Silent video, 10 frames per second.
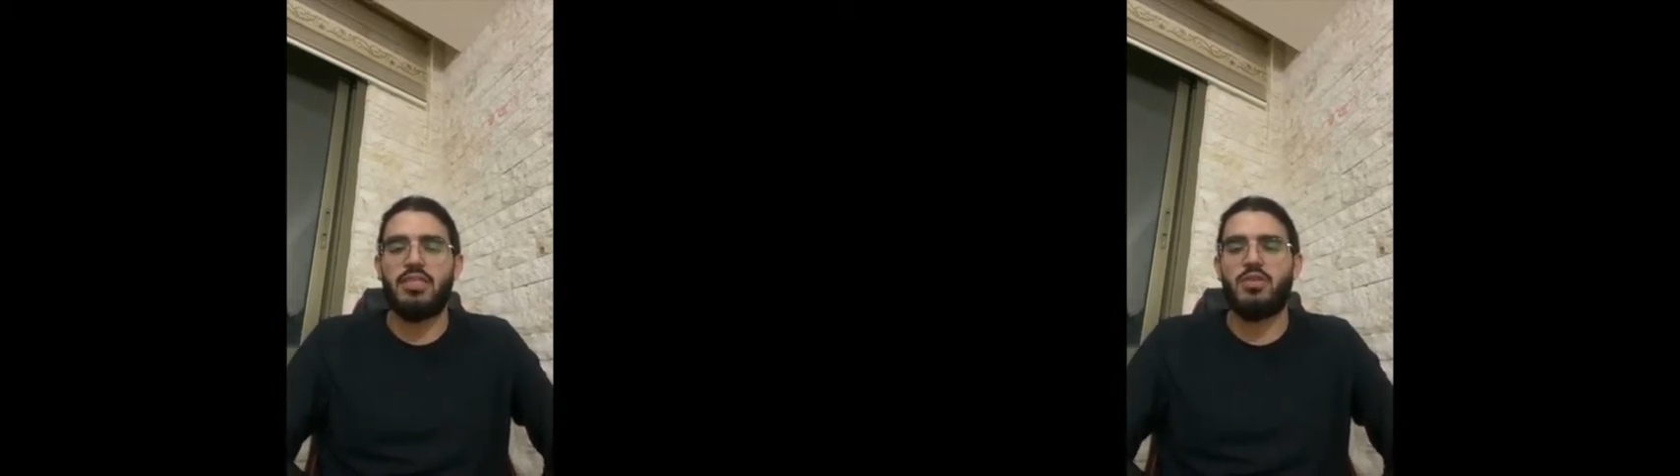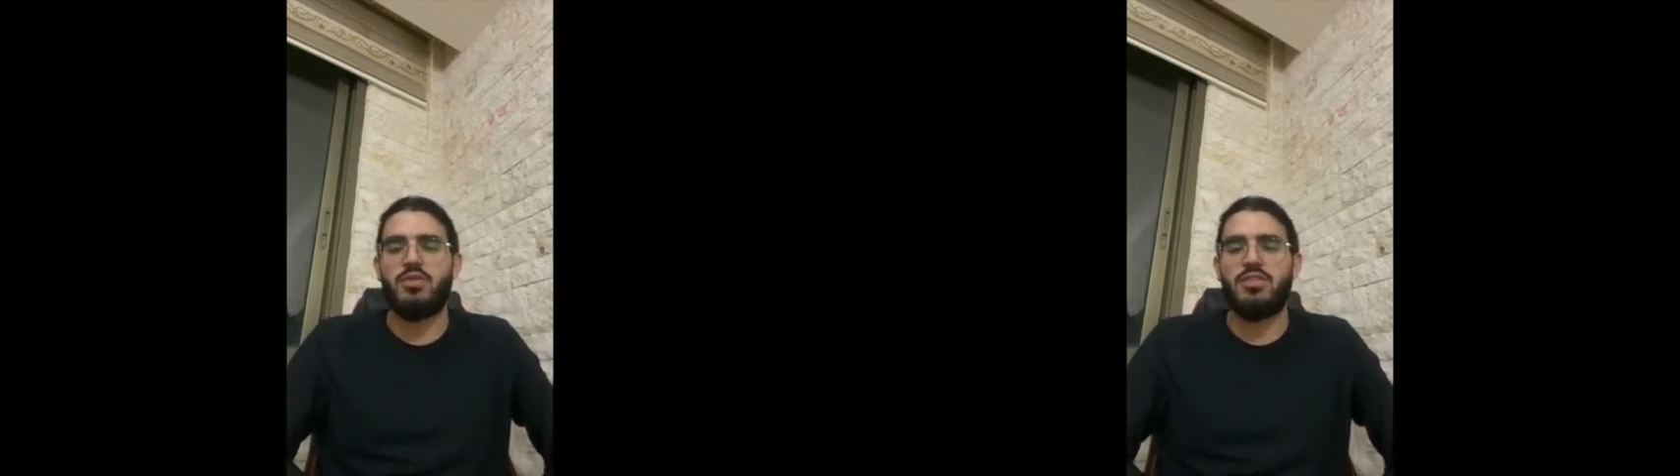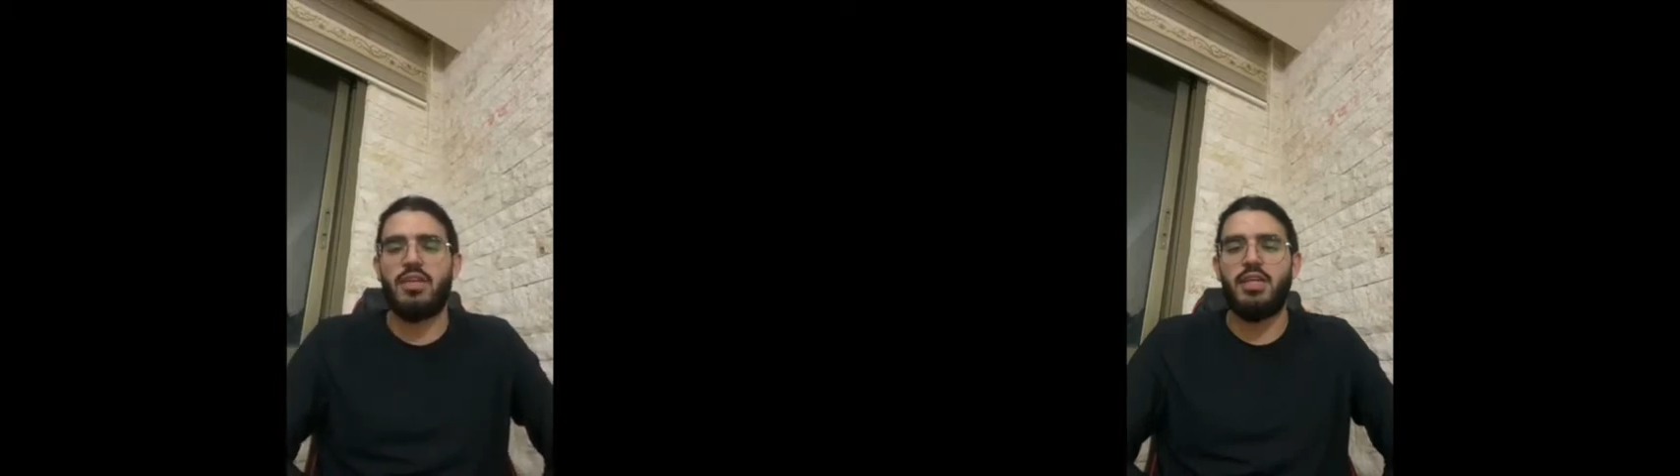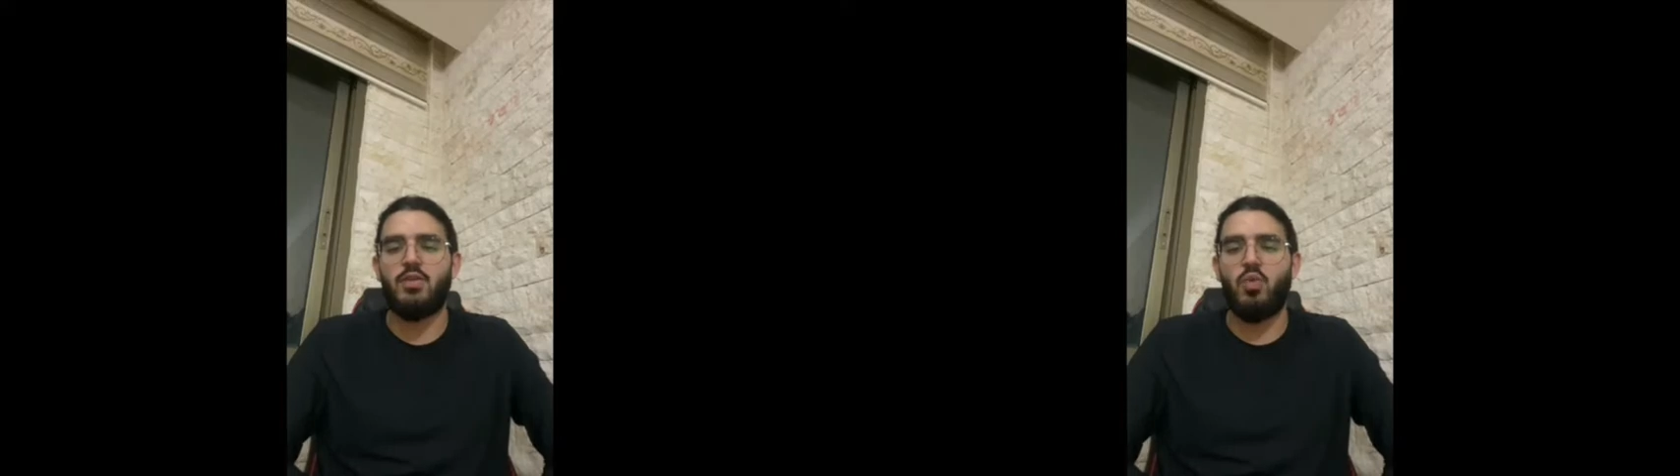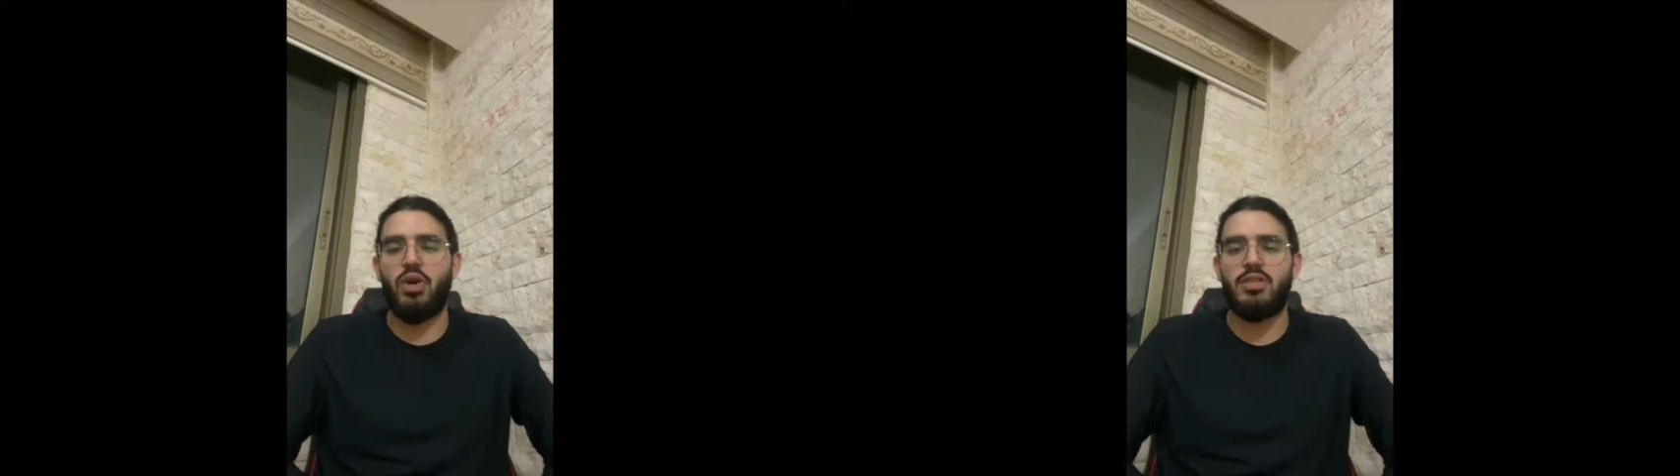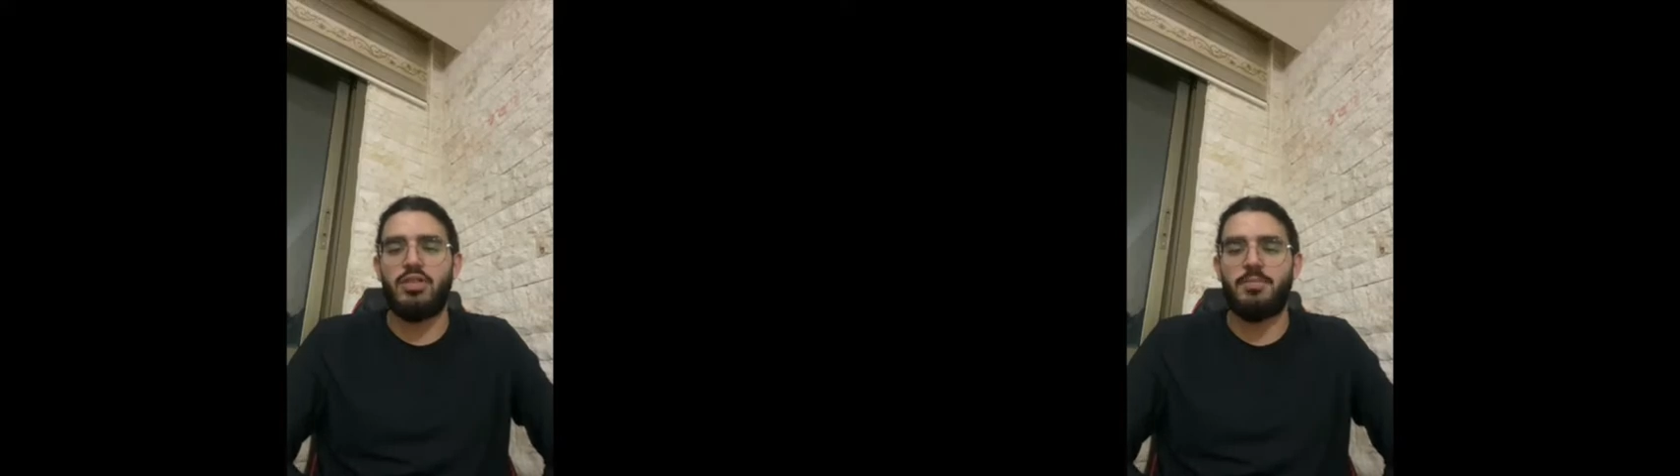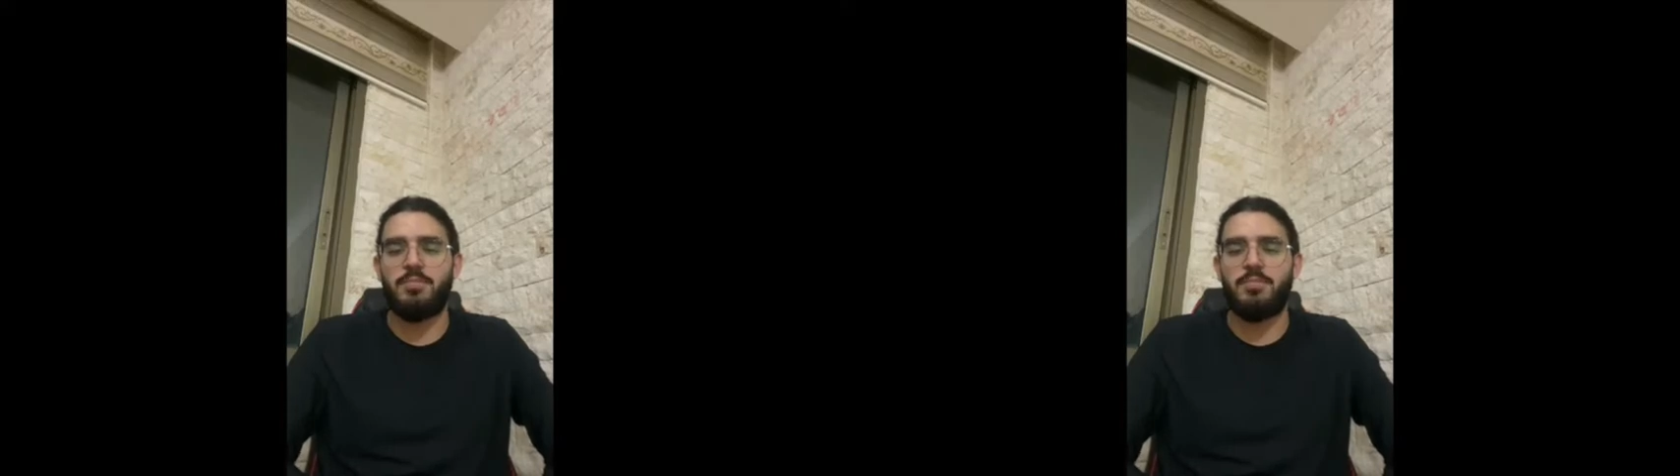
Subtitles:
as constrained water